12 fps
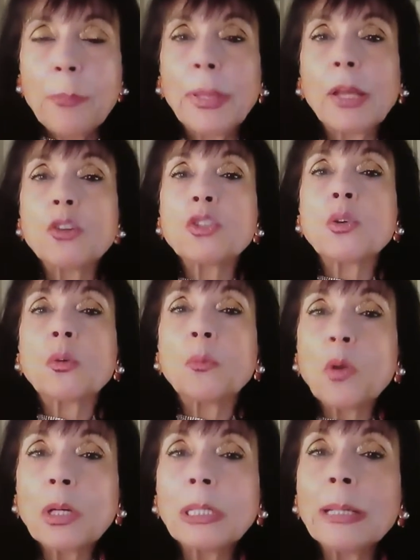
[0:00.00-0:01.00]
Because
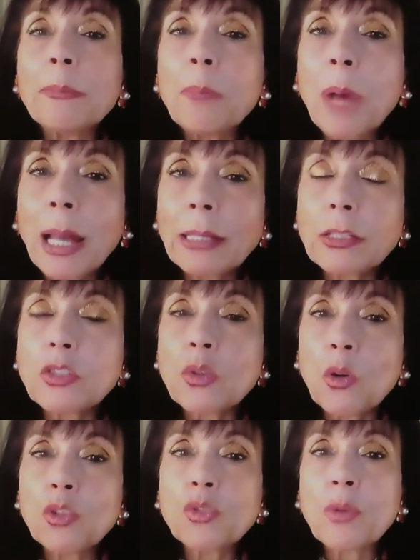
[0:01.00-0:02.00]
hormonal imbalance
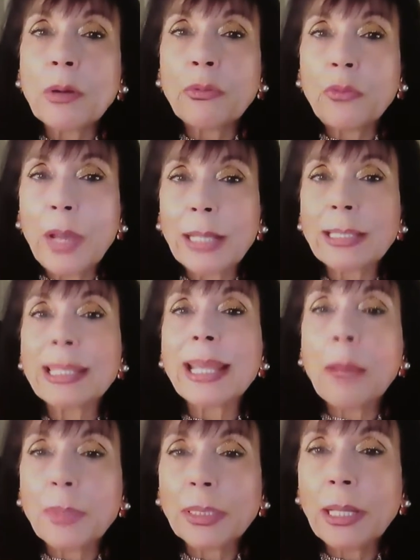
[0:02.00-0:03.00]
also affects the
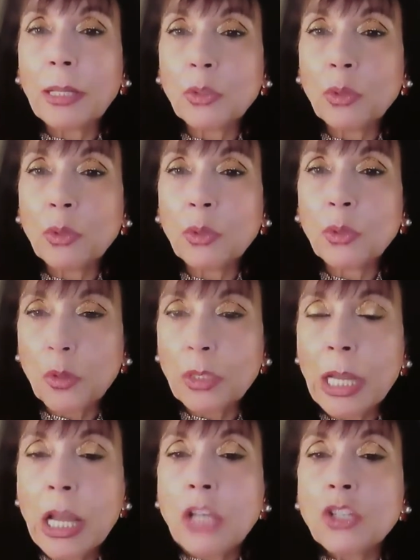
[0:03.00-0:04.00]
appetite
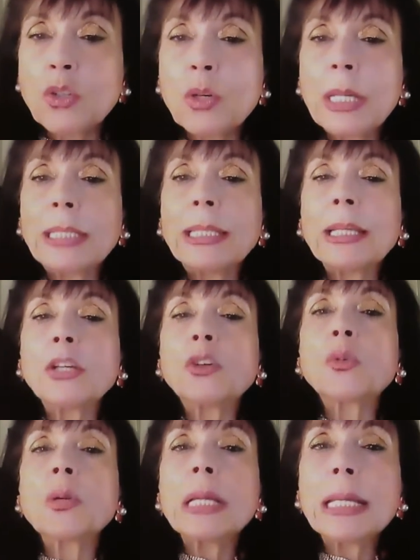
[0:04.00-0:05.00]
hormones. So it
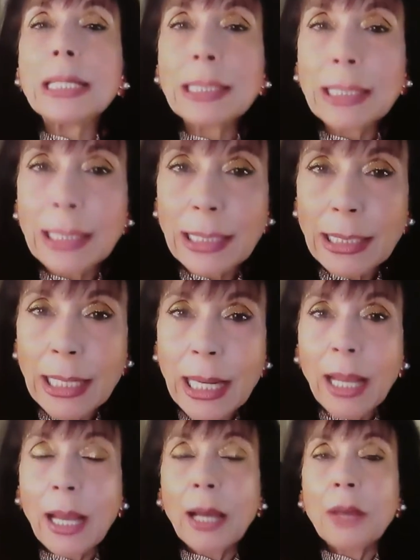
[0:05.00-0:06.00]
increases
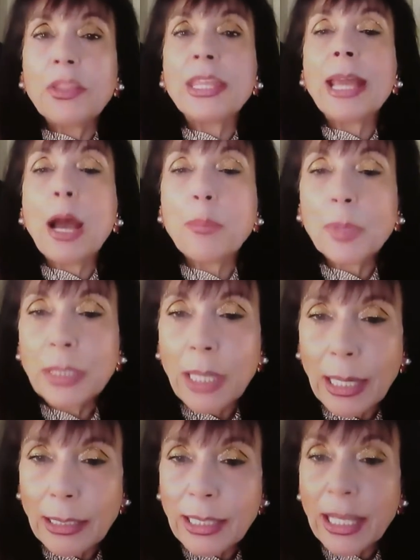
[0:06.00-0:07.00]
the
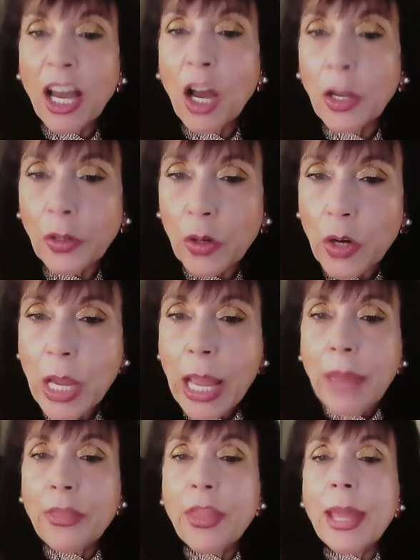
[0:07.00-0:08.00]
appetite, the hunger.
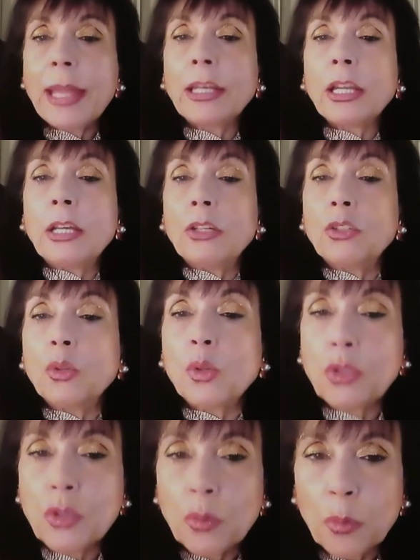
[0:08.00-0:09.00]
Then you
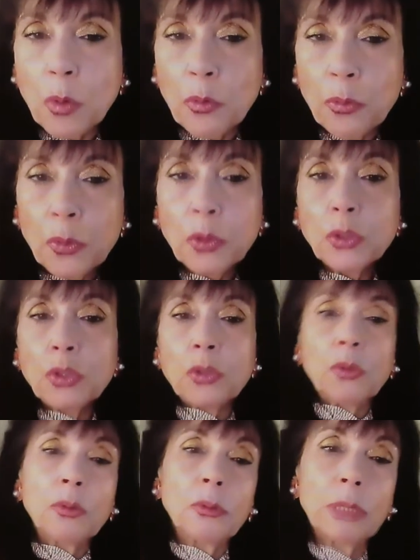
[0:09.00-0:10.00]
consume more food,
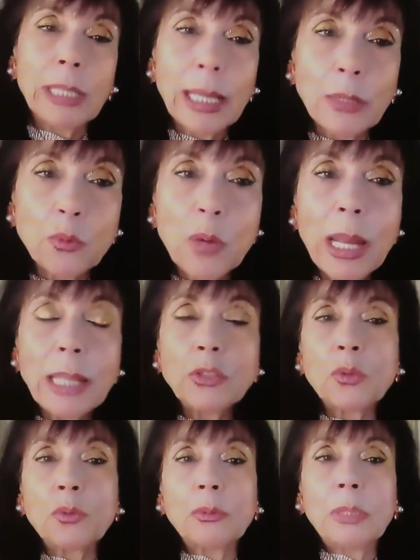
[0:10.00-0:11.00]
you gain
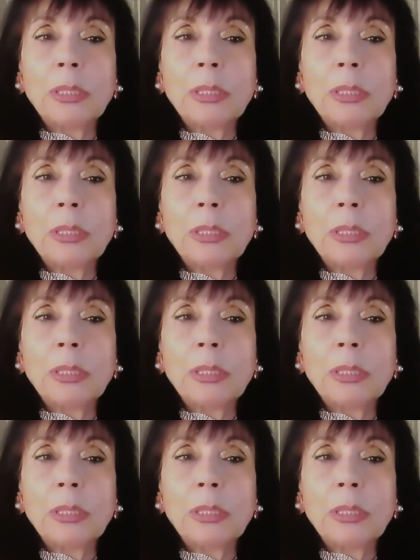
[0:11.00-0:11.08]
weight,